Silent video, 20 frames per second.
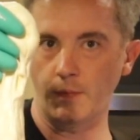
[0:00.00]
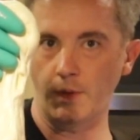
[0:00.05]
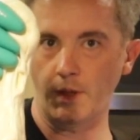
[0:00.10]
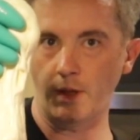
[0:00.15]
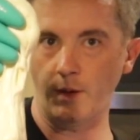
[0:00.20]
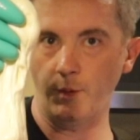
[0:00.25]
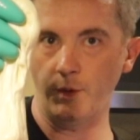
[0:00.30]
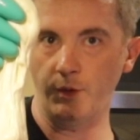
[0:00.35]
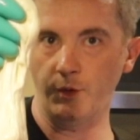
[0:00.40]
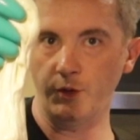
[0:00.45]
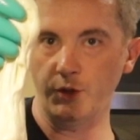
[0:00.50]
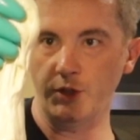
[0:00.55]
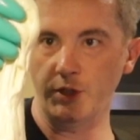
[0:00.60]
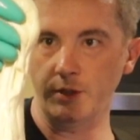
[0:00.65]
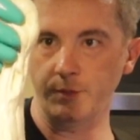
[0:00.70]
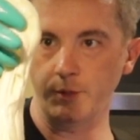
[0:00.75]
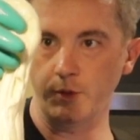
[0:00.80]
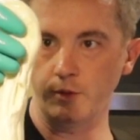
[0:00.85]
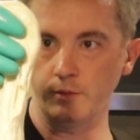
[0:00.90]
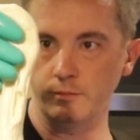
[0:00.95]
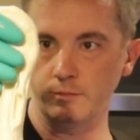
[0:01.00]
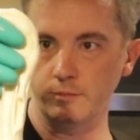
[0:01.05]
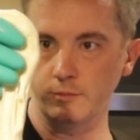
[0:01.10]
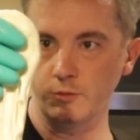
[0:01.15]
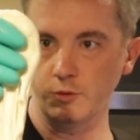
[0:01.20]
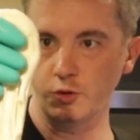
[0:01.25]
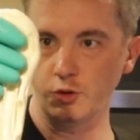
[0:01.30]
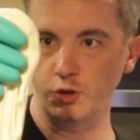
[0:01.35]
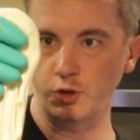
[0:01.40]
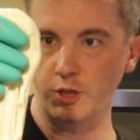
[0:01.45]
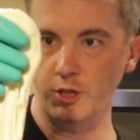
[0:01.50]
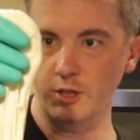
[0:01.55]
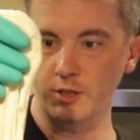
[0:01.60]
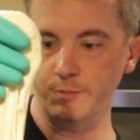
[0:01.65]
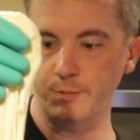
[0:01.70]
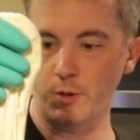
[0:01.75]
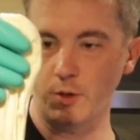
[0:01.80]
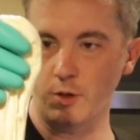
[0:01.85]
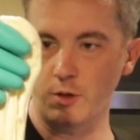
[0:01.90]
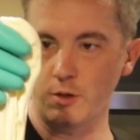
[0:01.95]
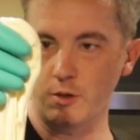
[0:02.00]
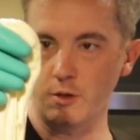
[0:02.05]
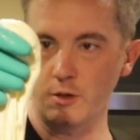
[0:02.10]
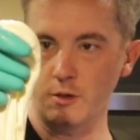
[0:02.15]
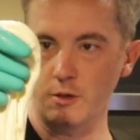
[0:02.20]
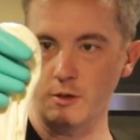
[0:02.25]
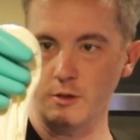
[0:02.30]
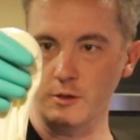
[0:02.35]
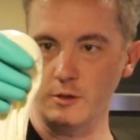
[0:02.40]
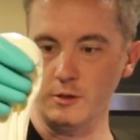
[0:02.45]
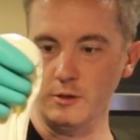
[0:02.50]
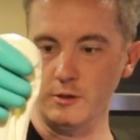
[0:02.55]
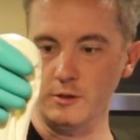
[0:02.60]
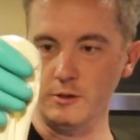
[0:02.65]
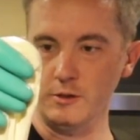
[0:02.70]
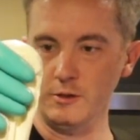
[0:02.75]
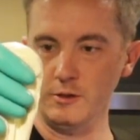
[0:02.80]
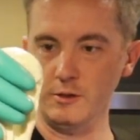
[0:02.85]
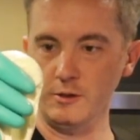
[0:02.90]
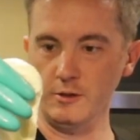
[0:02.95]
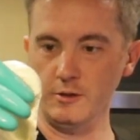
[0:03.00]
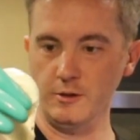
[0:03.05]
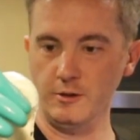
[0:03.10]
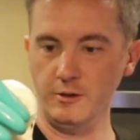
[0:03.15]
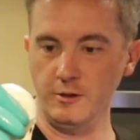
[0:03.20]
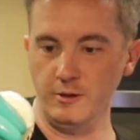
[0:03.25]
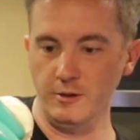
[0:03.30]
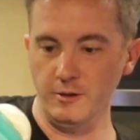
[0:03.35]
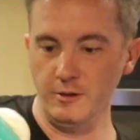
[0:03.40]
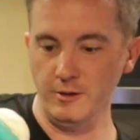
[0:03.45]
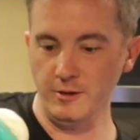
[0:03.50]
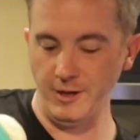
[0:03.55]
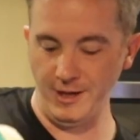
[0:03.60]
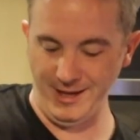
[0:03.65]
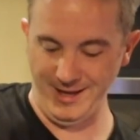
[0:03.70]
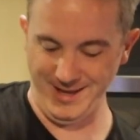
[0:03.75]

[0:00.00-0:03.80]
Can we do a cheese bowl? Cheese ball!